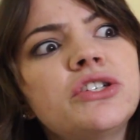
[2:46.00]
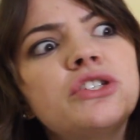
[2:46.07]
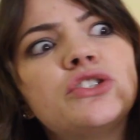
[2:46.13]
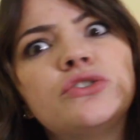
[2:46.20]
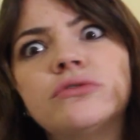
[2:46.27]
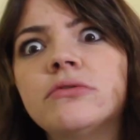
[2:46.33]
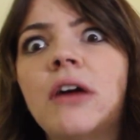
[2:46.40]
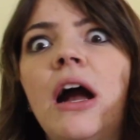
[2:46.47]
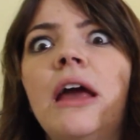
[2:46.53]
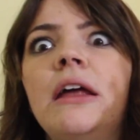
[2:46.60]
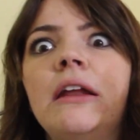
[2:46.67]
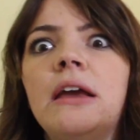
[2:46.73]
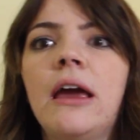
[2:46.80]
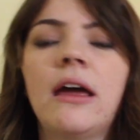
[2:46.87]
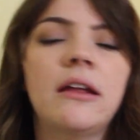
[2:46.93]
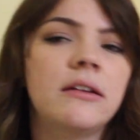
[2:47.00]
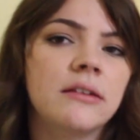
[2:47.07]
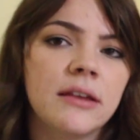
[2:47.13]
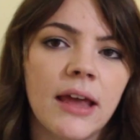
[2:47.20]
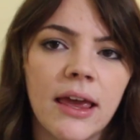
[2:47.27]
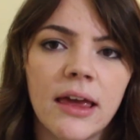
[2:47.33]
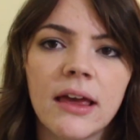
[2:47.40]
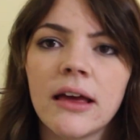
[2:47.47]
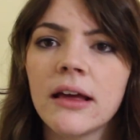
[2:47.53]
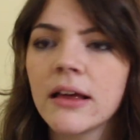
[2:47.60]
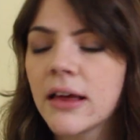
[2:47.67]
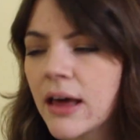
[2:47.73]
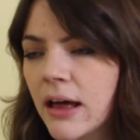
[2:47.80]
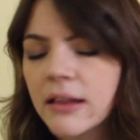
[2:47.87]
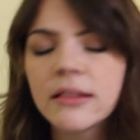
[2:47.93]
try it again. Like,
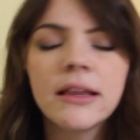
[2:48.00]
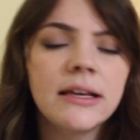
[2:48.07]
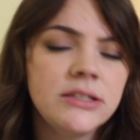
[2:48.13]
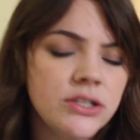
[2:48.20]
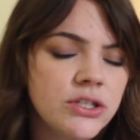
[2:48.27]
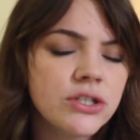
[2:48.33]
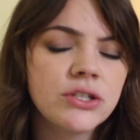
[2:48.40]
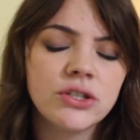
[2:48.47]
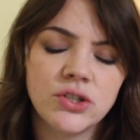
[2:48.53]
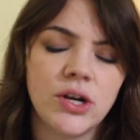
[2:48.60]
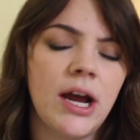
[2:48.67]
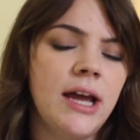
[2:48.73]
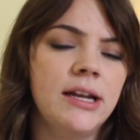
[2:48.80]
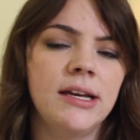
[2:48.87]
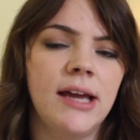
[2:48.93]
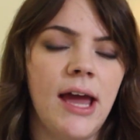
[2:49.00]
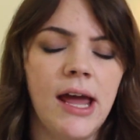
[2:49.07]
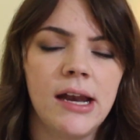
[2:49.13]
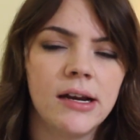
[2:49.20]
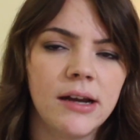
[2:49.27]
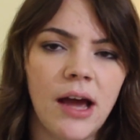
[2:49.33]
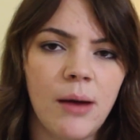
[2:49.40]
let's just try it again.